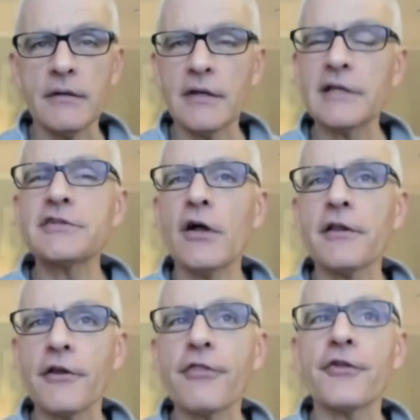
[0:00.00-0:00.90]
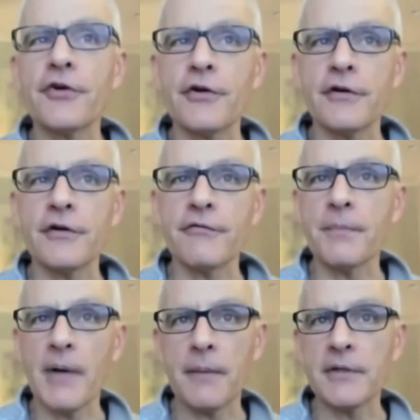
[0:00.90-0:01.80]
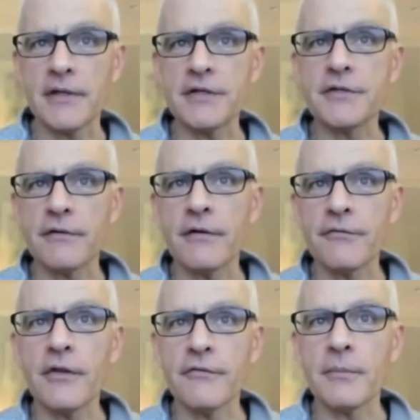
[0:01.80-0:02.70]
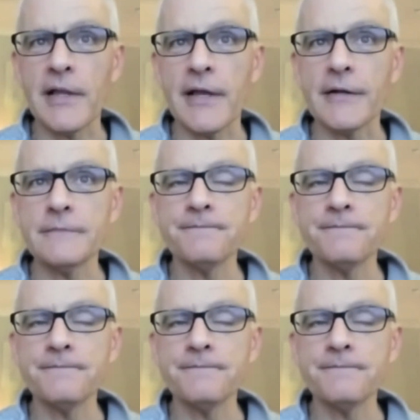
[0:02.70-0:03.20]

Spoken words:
let's call it a third of the population of the planet.